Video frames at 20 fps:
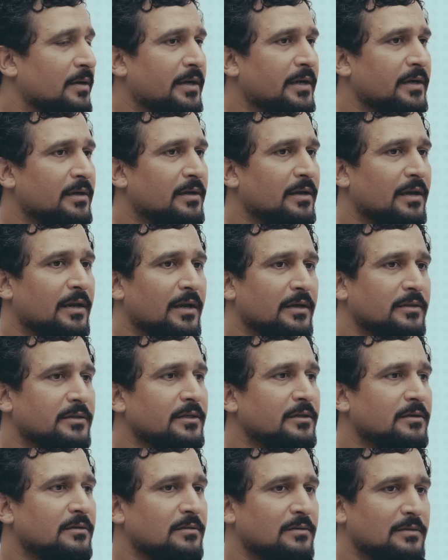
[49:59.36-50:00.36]
Right? And I
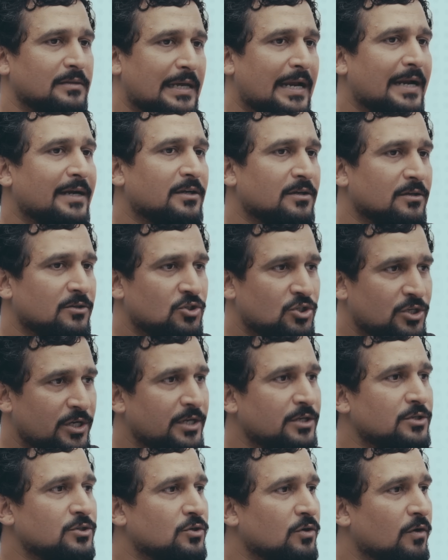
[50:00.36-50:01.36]
think that
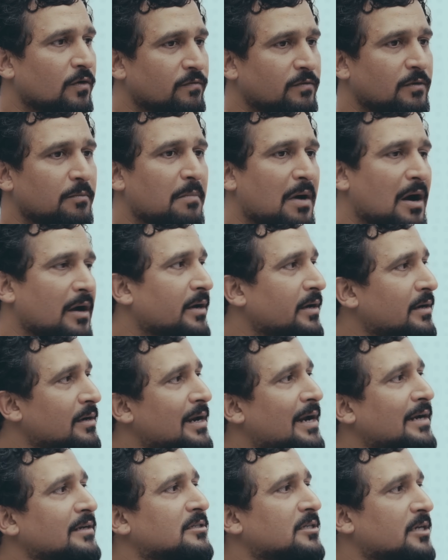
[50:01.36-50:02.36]
change of the market
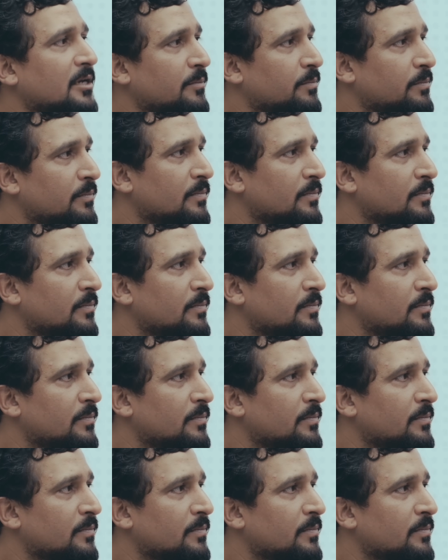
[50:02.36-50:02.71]
landscape